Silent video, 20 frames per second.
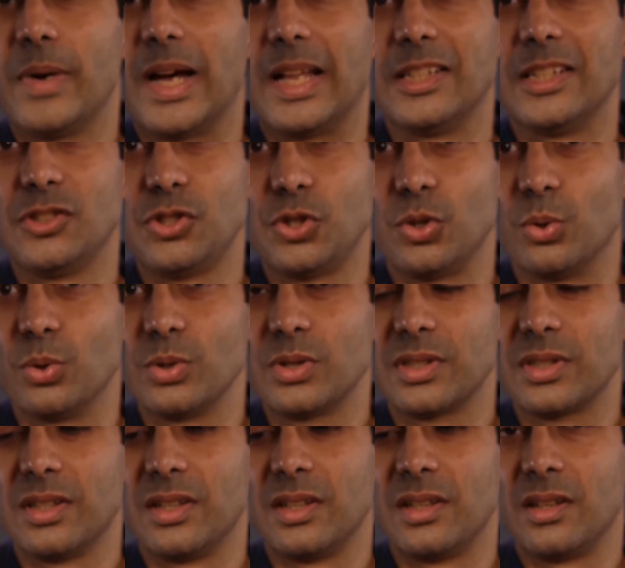balance
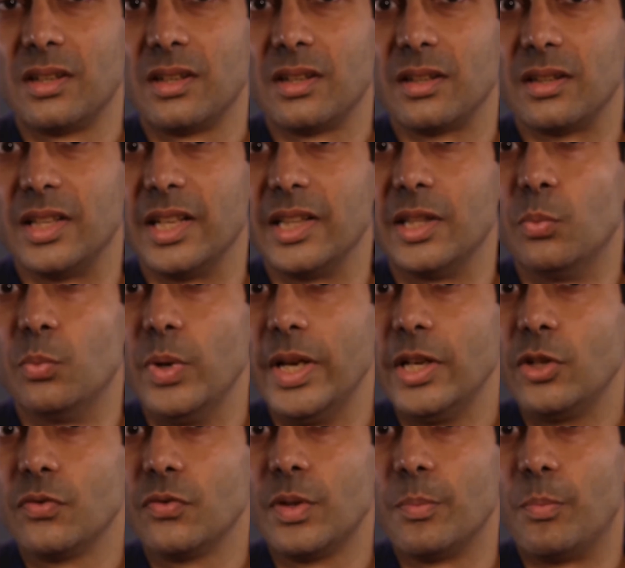shows that the
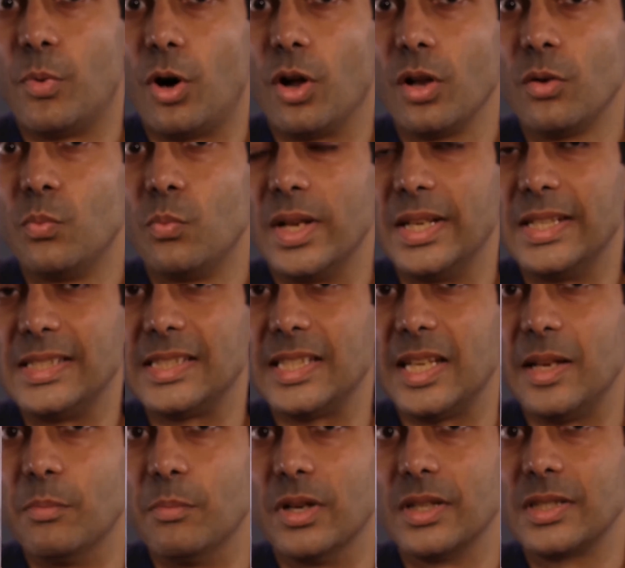weight of the ball when it's
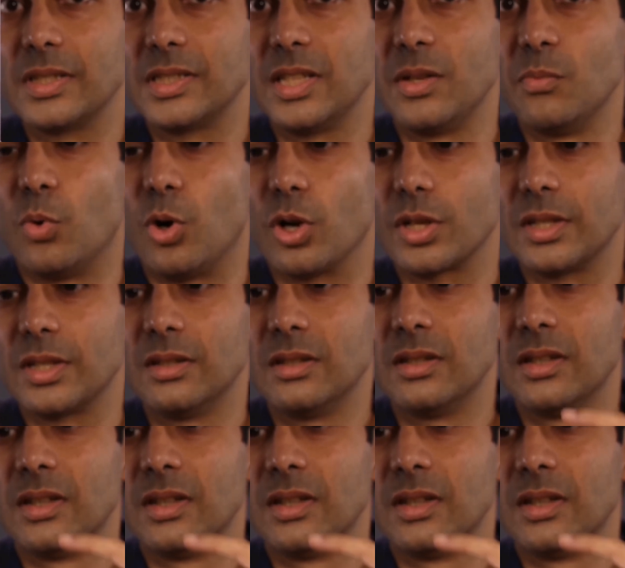immersed in water